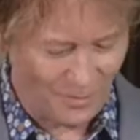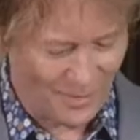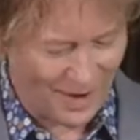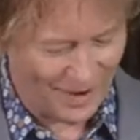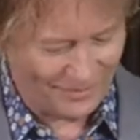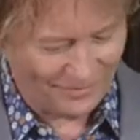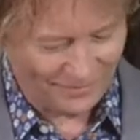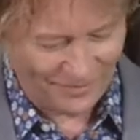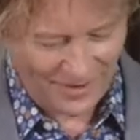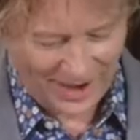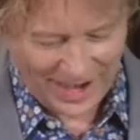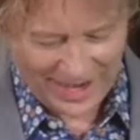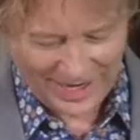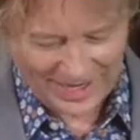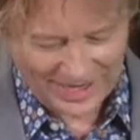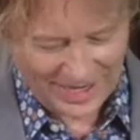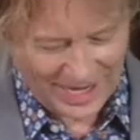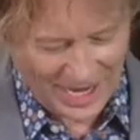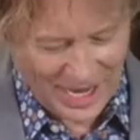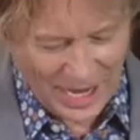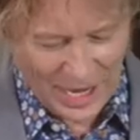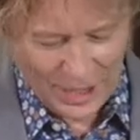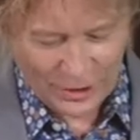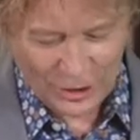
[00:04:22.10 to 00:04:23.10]
my friend,
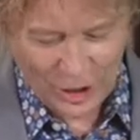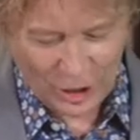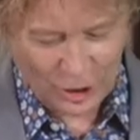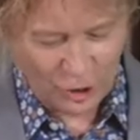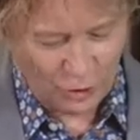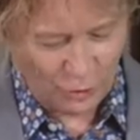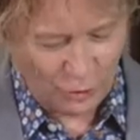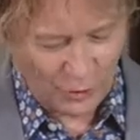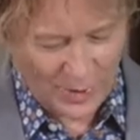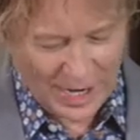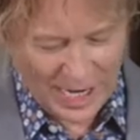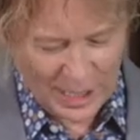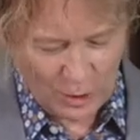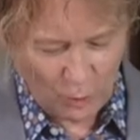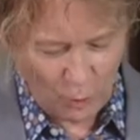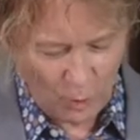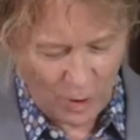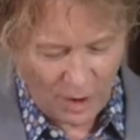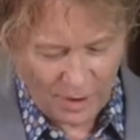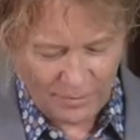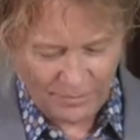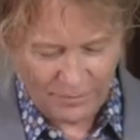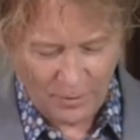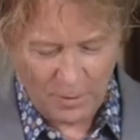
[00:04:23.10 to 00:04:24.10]
the Greek
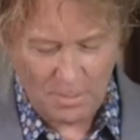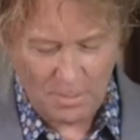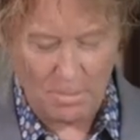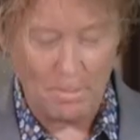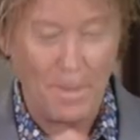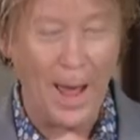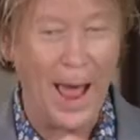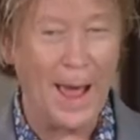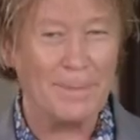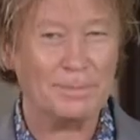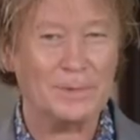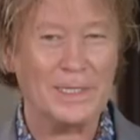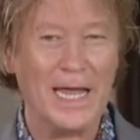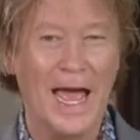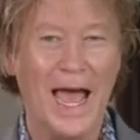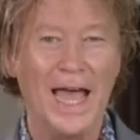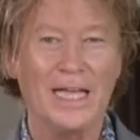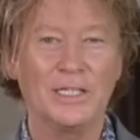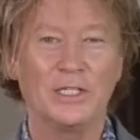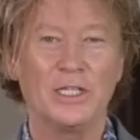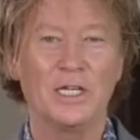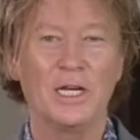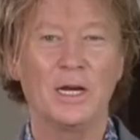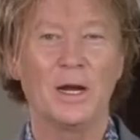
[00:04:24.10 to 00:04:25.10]
word for
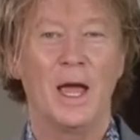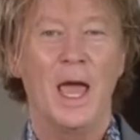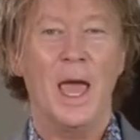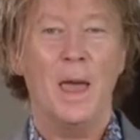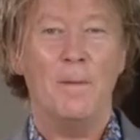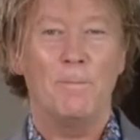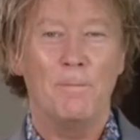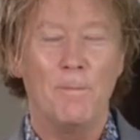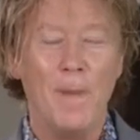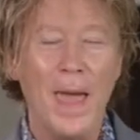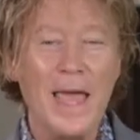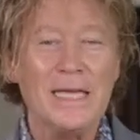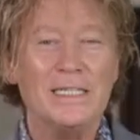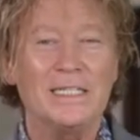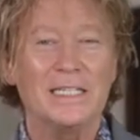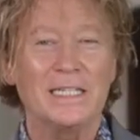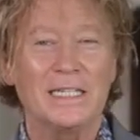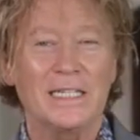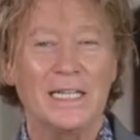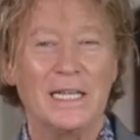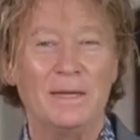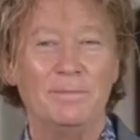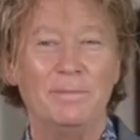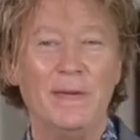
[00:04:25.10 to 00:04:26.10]
baptize here
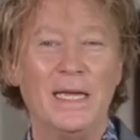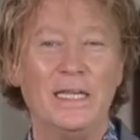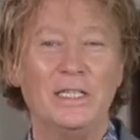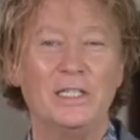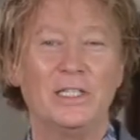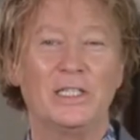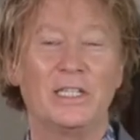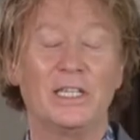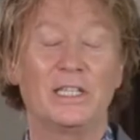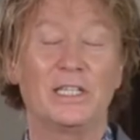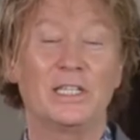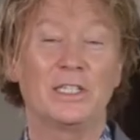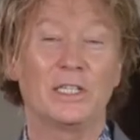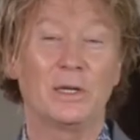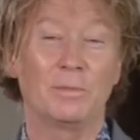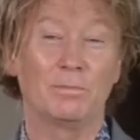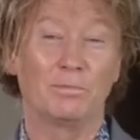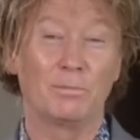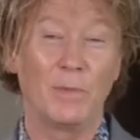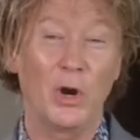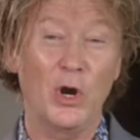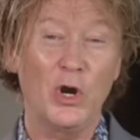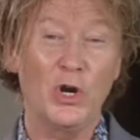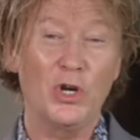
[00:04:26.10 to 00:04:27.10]
basically means to
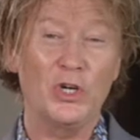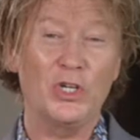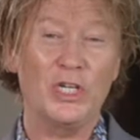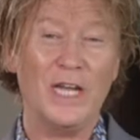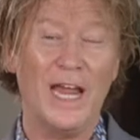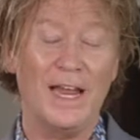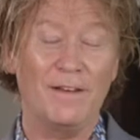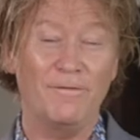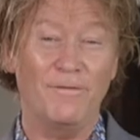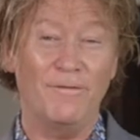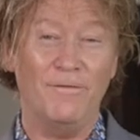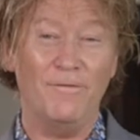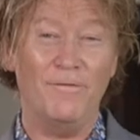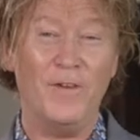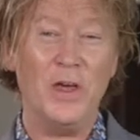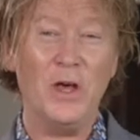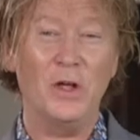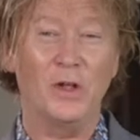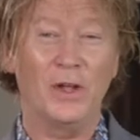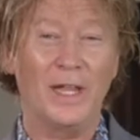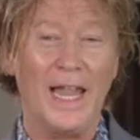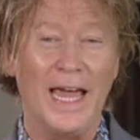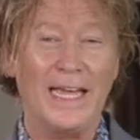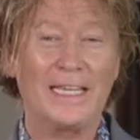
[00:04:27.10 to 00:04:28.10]
submerge and
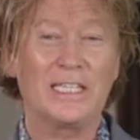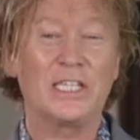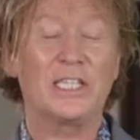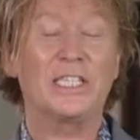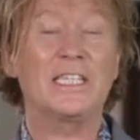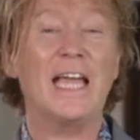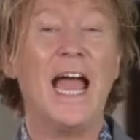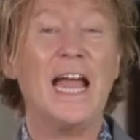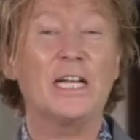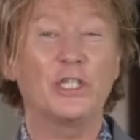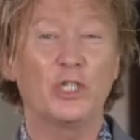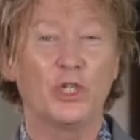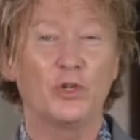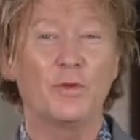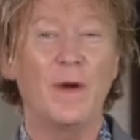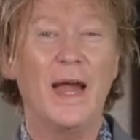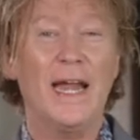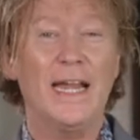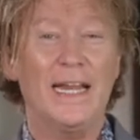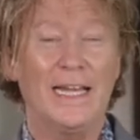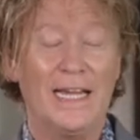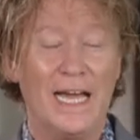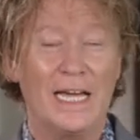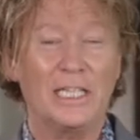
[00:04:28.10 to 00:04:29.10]
fill like
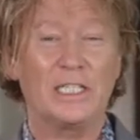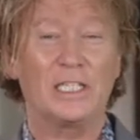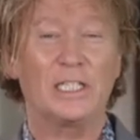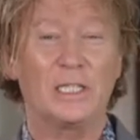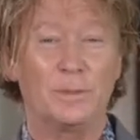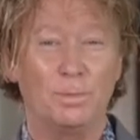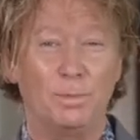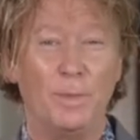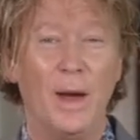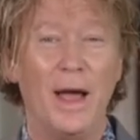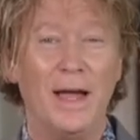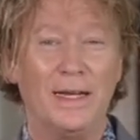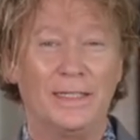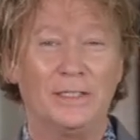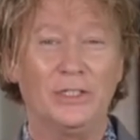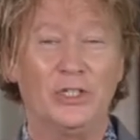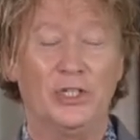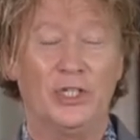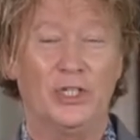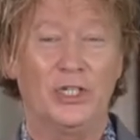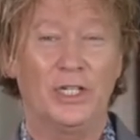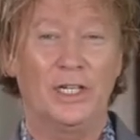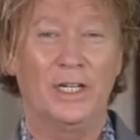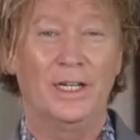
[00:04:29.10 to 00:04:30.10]
saturating a
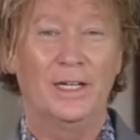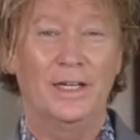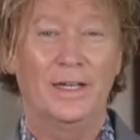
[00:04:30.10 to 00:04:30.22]
sponge.